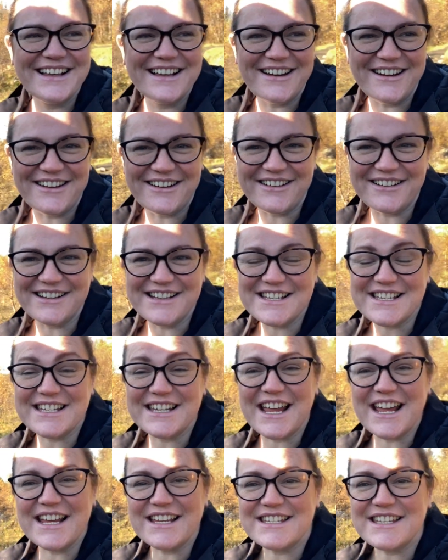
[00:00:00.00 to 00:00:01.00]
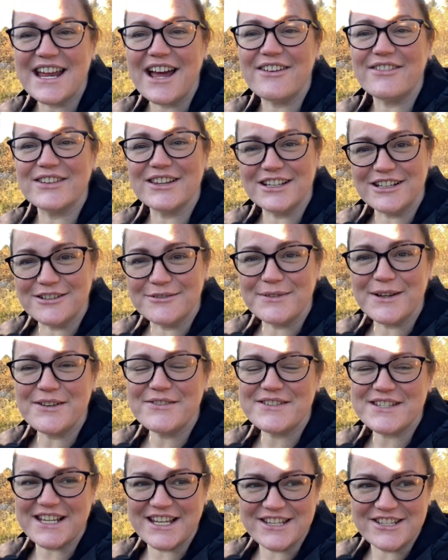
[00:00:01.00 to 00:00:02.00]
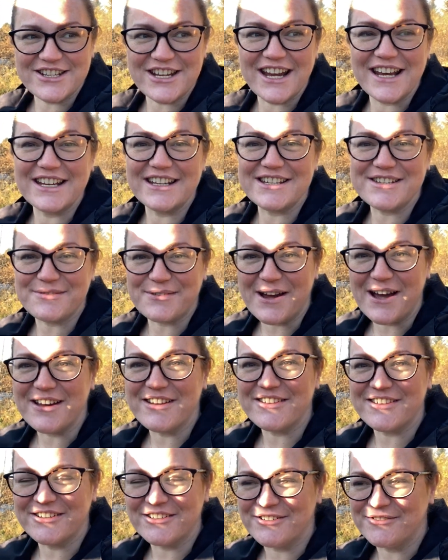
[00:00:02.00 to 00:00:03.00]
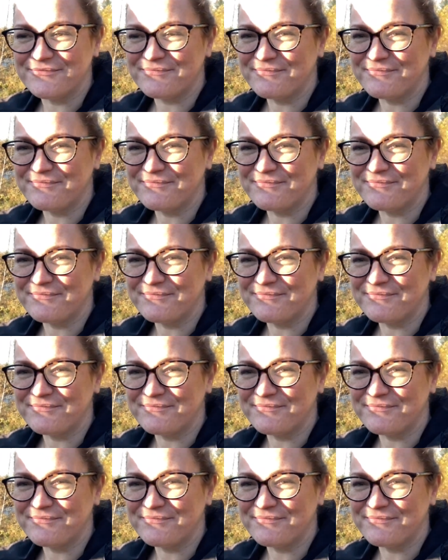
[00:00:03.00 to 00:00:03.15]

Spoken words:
Oh, it's nice to have a little bit of sunshine as well. So,